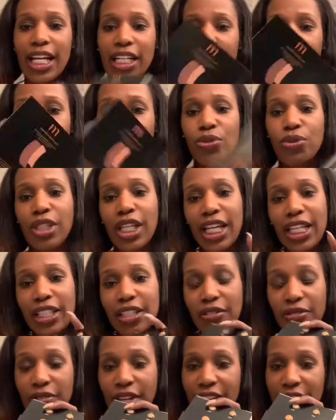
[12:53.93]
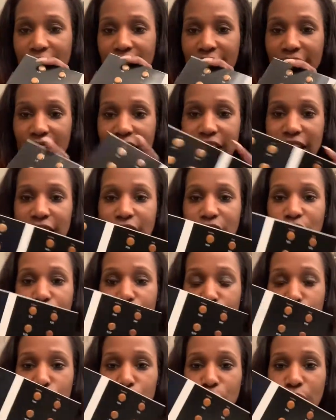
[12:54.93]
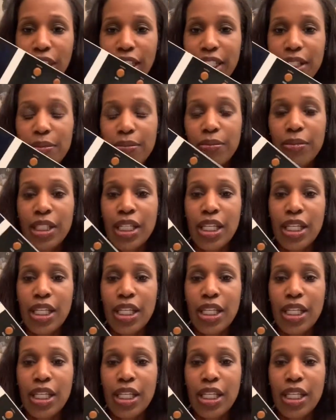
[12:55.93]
I do like the fact that they included